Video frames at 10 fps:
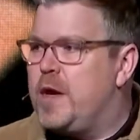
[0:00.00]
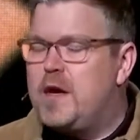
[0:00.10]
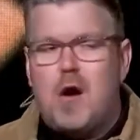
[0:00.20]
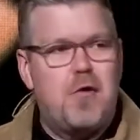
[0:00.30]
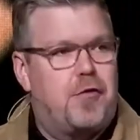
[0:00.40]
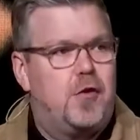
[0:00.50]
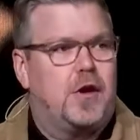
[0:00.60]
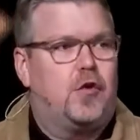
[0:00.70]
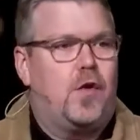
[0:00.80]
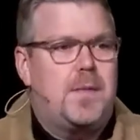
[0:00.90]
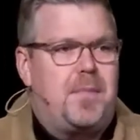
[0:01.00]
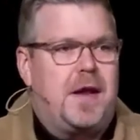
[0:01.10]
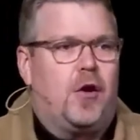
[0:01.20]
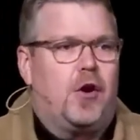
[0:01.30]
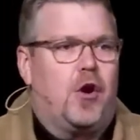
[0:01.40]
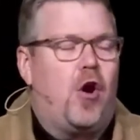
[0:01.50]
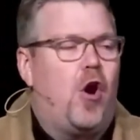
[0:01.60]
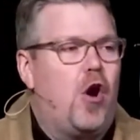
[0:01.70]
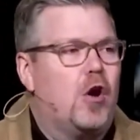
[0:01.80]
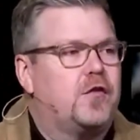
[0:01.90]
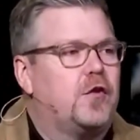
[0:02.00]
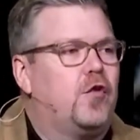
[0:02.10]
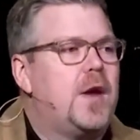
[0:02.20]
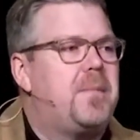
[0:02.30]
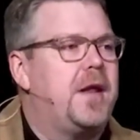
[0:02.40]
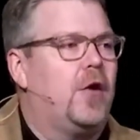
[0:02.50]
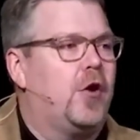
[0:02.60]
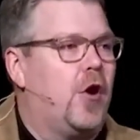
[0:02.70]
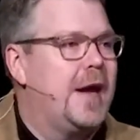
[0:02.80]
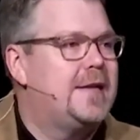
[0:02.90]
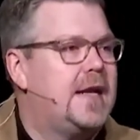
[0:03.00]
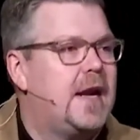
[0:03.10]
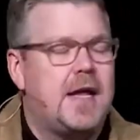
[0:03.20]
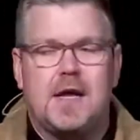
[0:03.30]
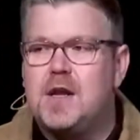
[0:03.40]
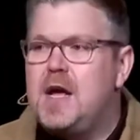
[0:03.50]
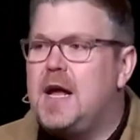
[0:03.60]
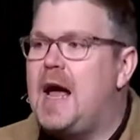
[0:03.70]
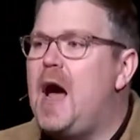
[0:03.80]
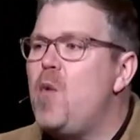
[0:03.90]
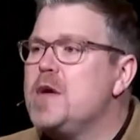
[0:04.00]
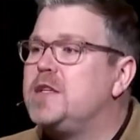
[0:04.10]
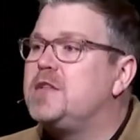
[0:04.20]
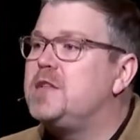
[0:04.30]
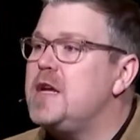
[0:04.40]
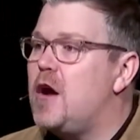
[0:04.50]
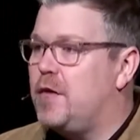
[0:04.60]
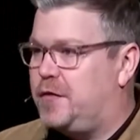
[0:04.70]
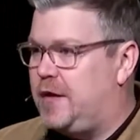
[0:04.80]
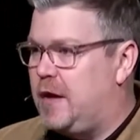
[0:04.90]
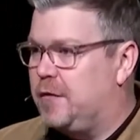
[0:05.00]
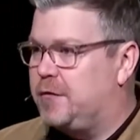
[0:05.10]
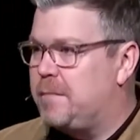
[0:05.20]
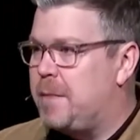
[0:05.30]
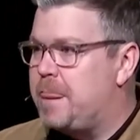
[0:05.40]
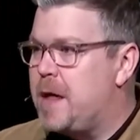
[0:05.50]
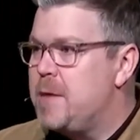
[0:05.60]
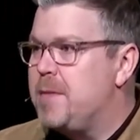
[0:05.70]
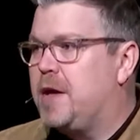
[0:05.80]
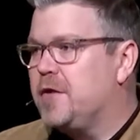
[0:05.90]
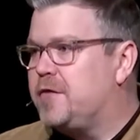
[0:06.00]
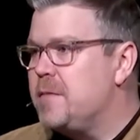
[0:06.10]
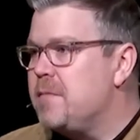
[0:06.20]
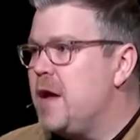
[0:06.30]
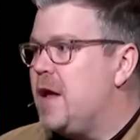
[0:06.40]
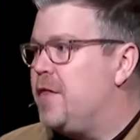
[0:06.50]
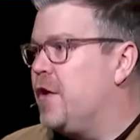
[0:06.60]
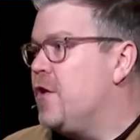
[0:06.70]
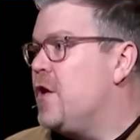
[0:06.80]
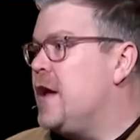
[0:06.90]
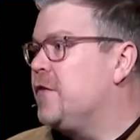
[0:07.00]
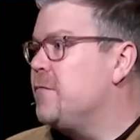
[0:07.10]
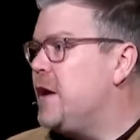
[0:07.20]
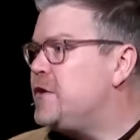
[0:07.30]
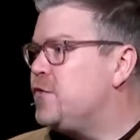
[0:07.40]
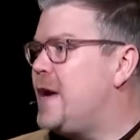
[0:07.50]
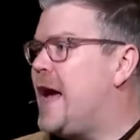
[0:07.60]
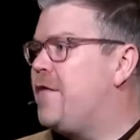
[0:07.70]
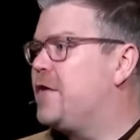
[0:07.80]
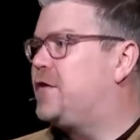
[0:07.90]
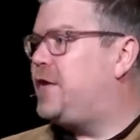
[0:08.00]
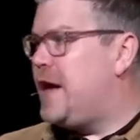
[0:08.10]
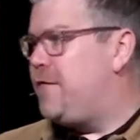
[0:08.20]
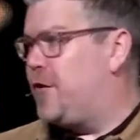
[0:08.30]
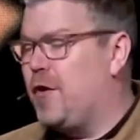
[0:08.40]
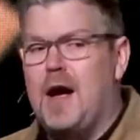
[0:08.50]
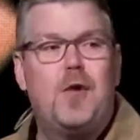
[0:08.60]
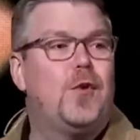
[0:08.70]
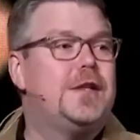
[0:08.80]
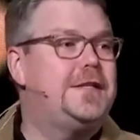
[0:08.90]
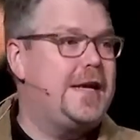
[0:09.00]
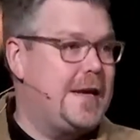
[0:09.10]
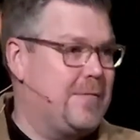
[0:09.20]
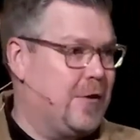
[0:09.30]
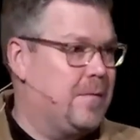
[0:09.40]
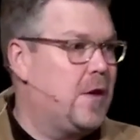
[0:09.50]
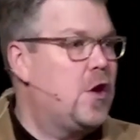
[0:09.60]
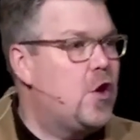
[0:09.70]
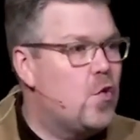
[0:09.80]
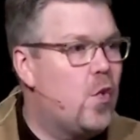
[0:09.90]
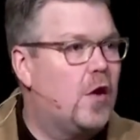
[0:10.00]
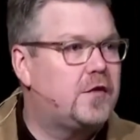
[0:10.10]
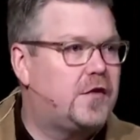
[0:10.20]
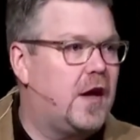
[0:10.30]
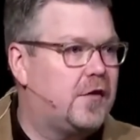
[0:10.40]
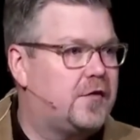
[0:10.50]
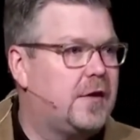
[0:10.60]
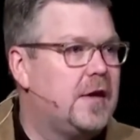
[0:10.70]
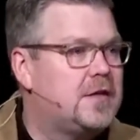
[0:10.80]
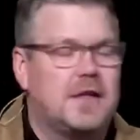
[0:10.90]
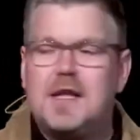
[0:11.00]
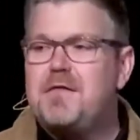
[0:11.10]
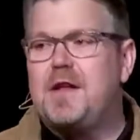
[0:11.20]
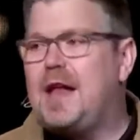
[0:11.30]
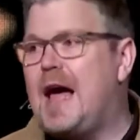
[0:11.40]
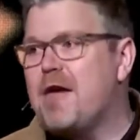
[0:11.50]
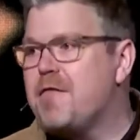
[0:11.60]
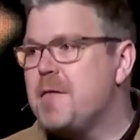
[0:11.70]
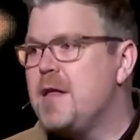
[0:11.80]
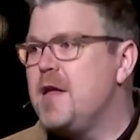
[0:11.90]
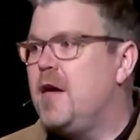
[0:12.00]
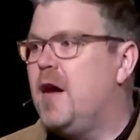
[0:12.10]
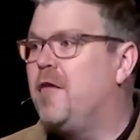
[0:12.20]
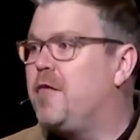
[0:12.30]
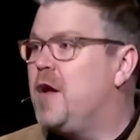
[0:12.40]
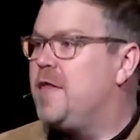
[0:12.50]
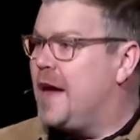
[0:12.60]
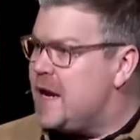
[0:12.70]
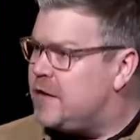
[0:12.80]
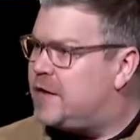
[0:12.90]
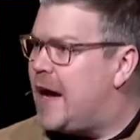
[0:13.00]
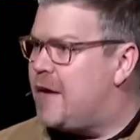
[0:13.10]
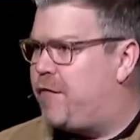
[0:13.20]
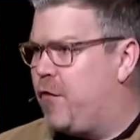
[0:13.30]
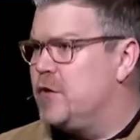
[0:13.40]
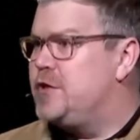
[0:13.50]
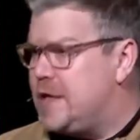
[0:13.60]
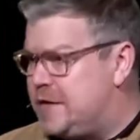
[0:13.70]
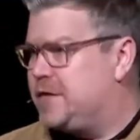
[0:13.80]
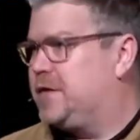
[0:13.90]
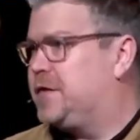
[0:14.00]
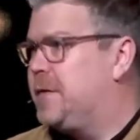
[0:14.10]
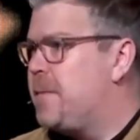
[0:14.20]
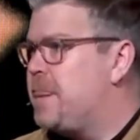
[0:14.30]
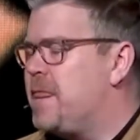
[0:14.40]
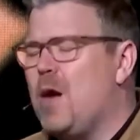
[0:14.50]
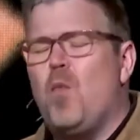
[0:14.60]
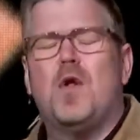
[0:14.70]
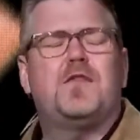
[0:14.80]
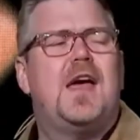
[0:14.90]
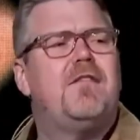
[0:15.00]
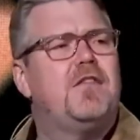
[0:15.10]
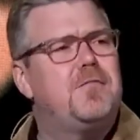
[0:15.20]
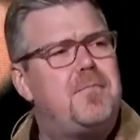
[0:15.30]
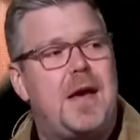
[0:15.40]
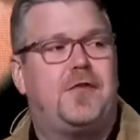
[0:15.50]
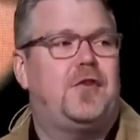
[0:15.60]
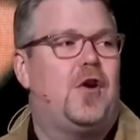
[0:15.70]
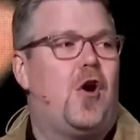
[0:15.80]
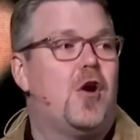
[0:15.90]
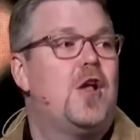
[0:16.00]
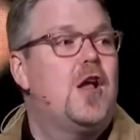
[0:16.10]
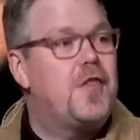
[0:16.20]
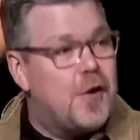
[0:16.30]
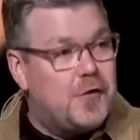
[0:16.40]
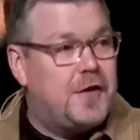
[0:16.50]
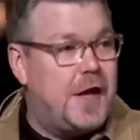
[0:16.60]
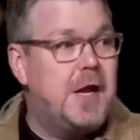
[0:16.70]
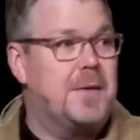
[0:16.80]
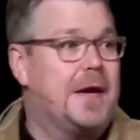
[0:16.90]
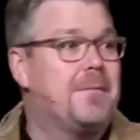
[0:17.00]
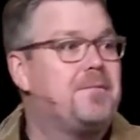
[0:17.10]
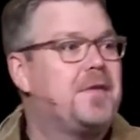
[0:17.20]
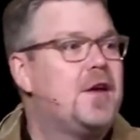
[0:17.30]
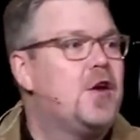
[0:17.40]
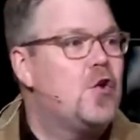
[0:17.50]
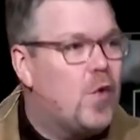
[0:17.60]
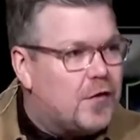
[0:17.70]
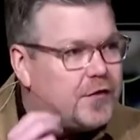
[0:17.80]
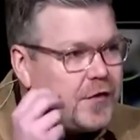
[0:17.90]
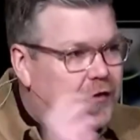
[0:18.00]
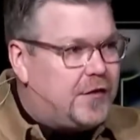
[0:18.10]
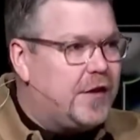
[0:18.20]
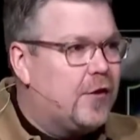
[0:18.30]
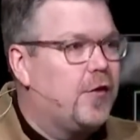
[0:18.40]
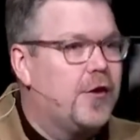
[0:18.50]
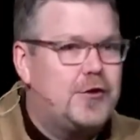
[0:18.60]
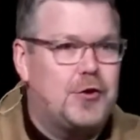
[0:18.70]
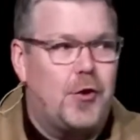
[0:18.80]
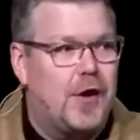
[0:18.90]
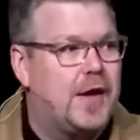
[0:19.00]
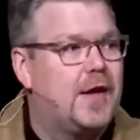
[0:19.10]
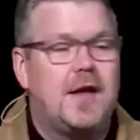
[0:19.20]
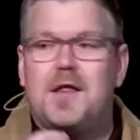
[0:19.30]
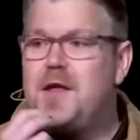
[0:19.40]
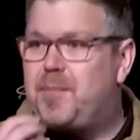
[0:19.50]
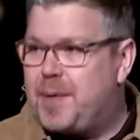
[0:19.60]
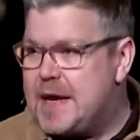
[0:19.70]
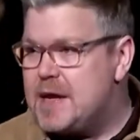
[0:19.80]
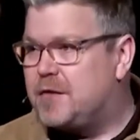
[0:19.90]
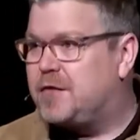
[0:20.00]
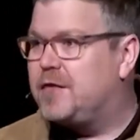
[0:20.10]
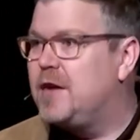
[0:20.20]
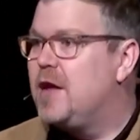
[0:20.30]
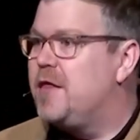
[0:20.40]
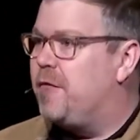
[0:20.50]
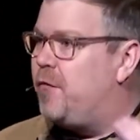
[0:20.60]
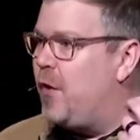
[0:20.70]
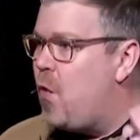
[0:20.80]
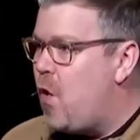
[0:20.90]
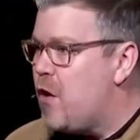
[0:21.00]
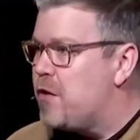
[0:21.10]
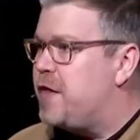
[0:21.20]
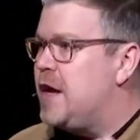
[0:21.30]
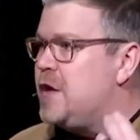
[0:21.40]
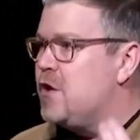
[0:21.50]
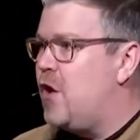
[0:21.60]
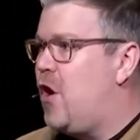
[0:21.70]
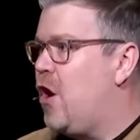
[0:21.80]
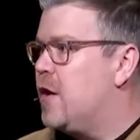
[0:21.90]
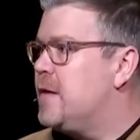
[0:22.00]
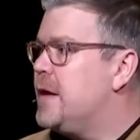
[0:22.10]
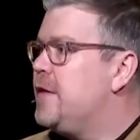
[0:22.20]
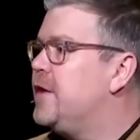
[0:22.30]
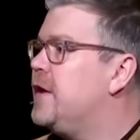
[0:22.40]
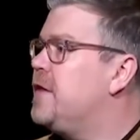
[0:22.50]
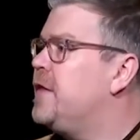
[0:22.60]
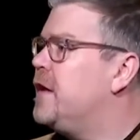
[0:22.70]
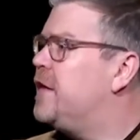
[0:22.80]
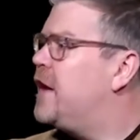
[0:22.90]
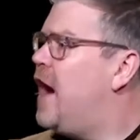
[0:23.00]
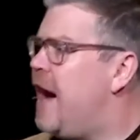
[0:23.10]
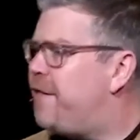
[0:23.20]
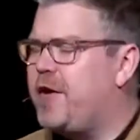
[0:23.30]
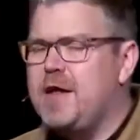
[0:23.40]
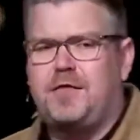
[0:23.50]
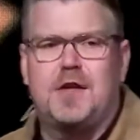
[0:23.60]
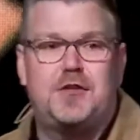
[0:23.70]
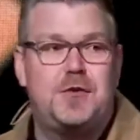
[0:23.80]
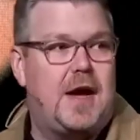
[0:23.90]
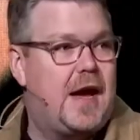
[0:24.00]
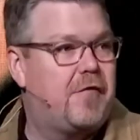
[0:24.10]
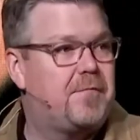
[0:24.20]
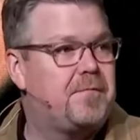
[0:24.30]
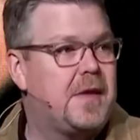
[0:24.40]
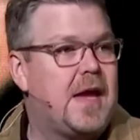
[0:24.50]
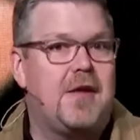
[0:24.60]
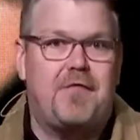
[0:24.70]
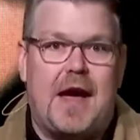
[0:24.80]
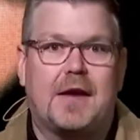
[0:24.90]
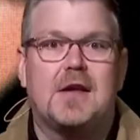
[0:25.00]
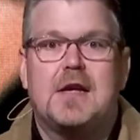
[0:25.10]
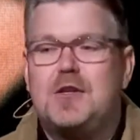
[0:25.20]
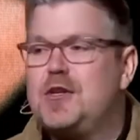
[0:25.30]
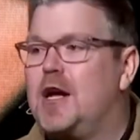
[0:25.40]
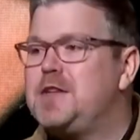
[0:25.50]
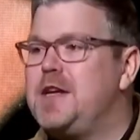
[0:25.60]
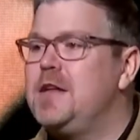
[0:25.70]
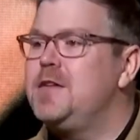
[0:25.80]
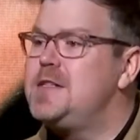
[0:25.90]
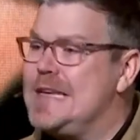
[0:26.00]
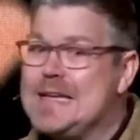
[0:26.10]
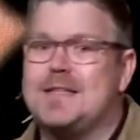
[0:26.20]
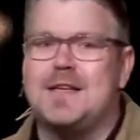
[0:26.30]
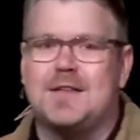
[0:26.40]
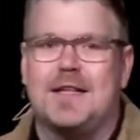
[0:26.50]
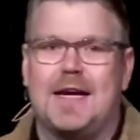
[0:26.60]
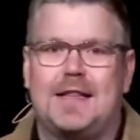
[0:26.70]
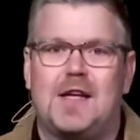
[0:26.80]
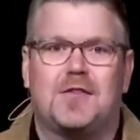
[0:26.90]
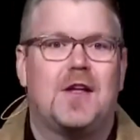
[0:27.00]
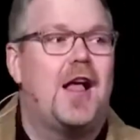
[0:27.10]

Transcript: go through to creep in on our hearts and creep in on our identity and how we see ourselves. Because there, as much as we have a Savior, a Redeemer, who wants us to live the life of that he died for, Jesus, that wants heaven's best in our heart, there is an enemy who wants to steal the joy, the peace, the worth in your heart, the confidence that you have. In fact, John 10:10 says it like this,